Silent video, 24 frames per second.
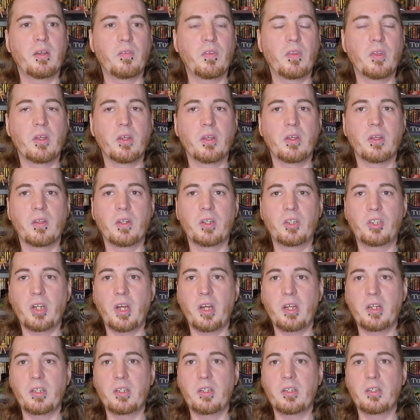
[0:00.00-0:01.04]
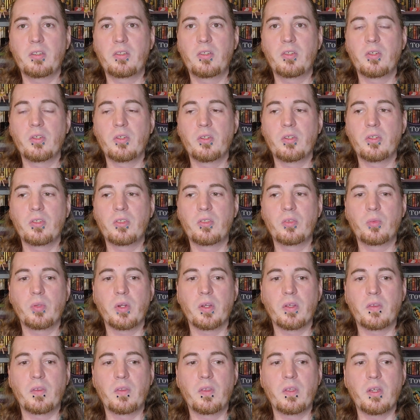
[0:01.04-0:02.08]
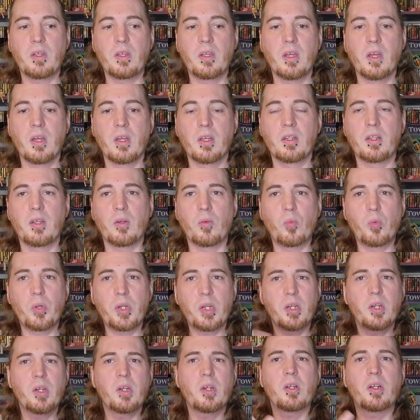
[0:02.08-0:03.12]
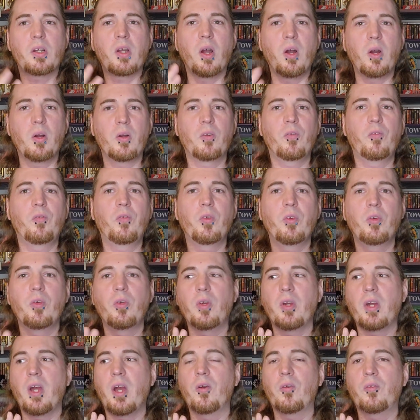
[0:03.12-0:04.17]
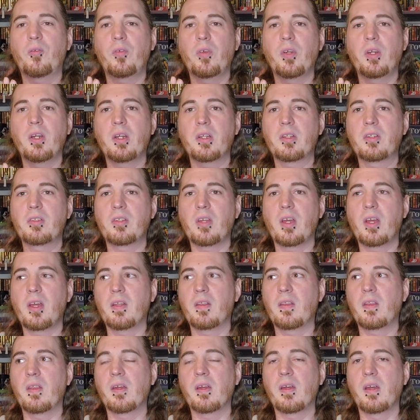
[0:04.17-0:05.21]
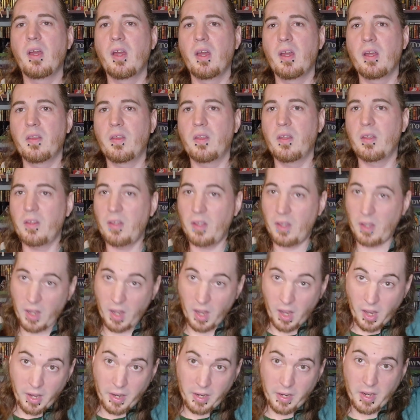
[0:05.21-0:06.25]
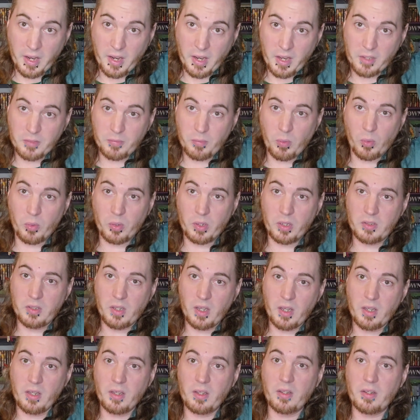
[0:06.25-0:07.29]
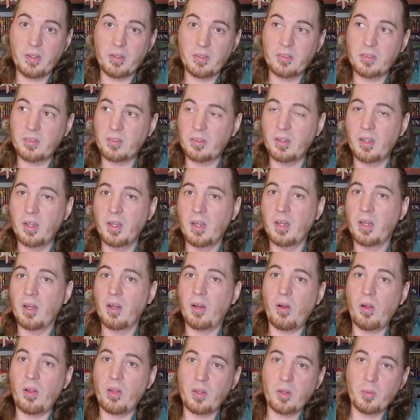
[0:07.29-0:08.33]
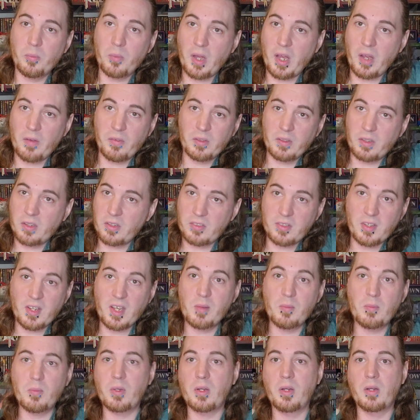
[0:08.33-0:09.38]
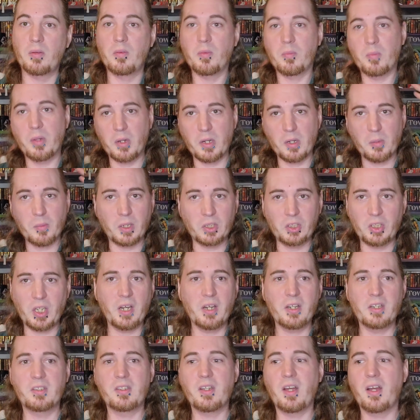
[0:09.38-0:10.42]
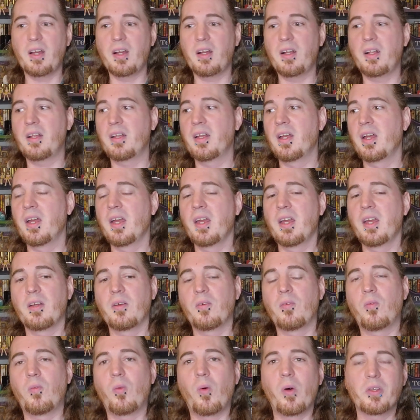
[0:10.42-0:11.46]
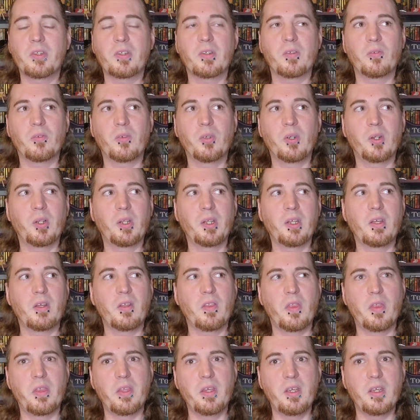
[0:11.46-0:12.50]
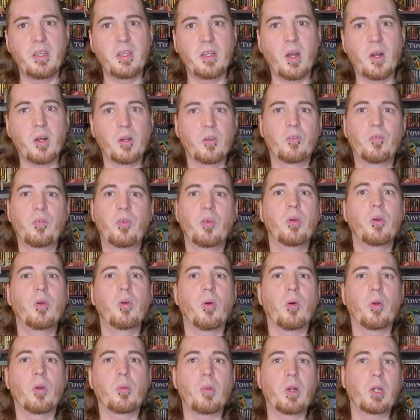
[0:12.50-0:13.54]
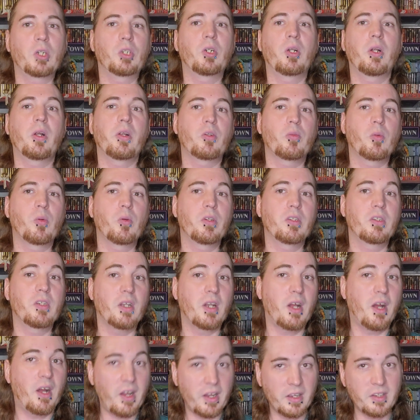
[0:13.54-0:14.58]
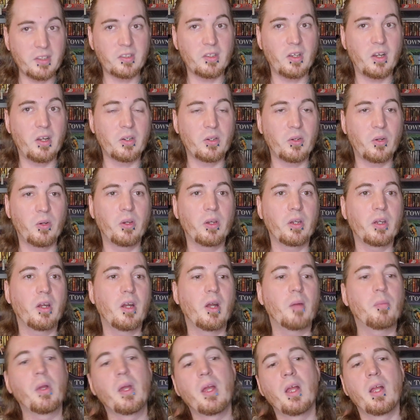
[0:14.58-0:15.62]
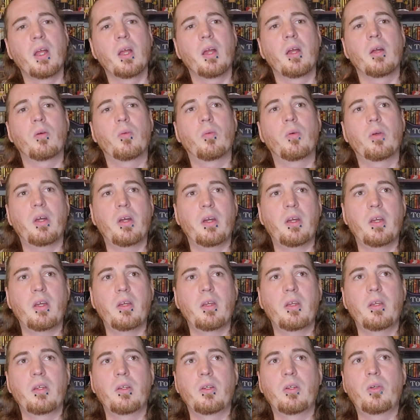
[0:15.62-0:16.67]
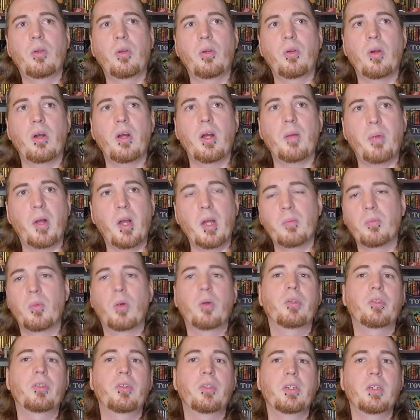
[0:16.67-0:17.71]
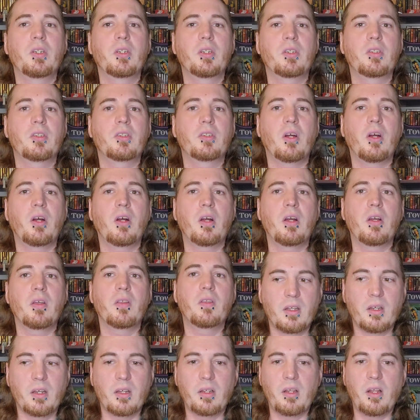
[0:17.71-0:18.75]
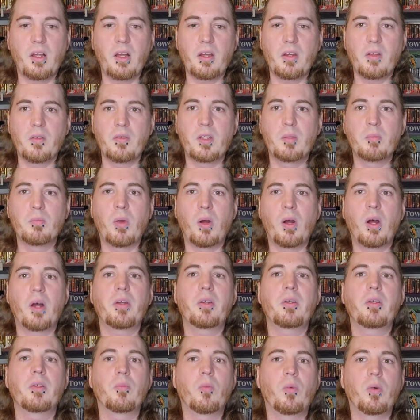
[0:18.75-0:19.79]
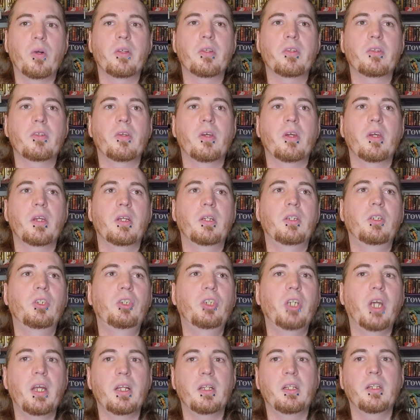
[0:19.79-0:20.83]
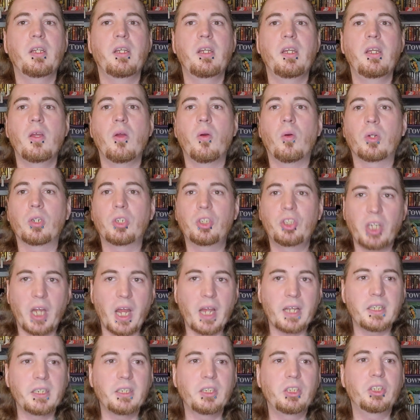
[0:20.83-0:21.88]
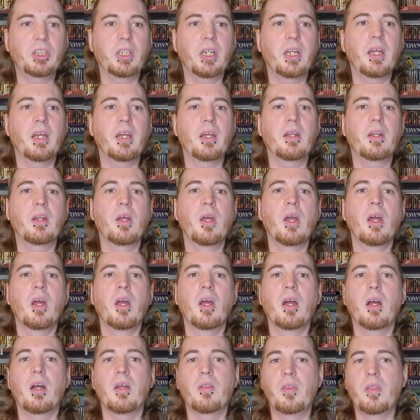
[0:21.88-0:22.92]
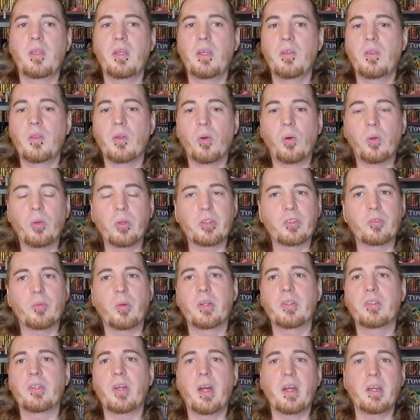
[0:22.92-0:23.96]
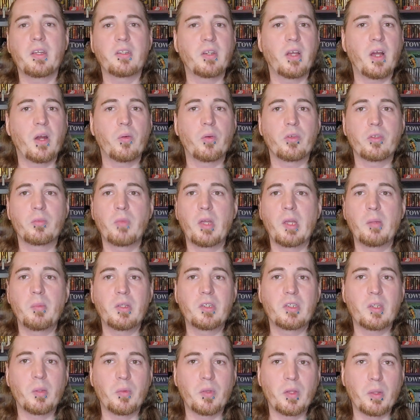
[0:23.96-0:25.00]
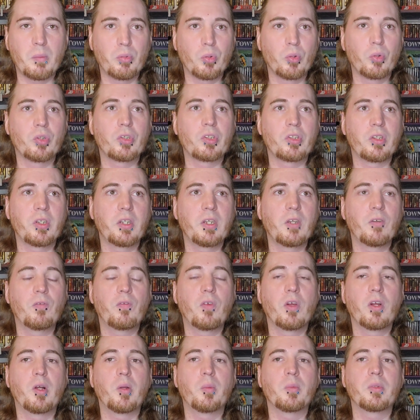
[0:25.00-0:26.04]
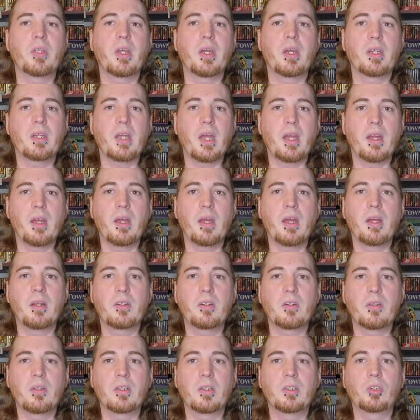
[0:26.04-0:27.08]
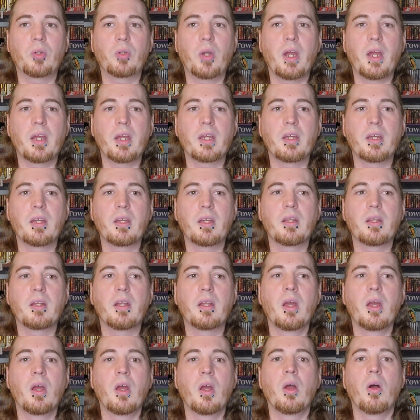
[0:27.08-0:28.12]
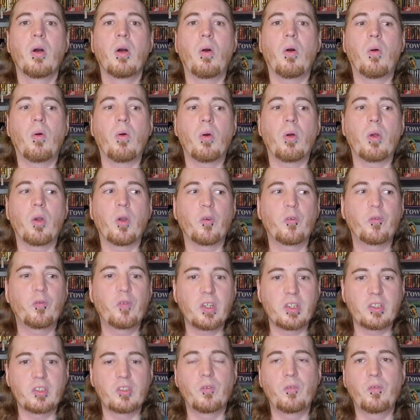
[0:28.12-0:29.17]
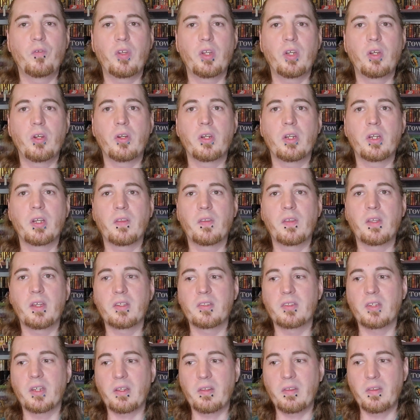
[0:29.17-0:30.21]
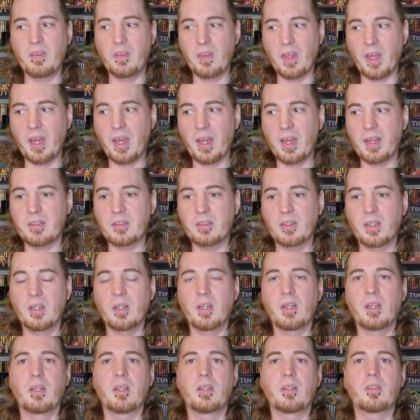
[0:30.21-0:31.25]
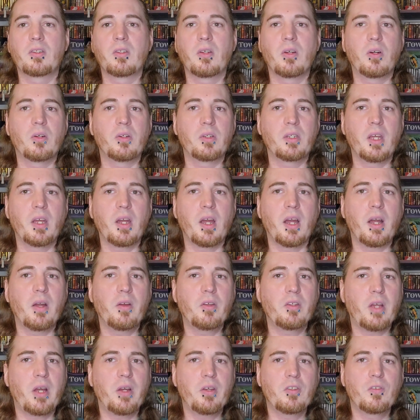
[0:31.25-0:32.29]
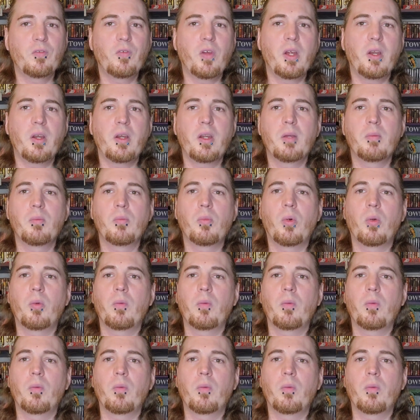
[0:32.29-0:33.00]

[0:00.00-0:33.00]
of the Chinese dudes with the weird kung fu outfits and the high ass ponytails and all of them having the same pretty much hairstyle wasn't really the kung fu or martial arts movies that I saw growing up. When I grew up, I mostly just saw a lot of the modern ones like Jet Li or Jackie Chan. The oldest ones I saw was maybe some of the Bruce Lee films like Enter the Dragon or Fist of Fury and things like that. So yeah, I was very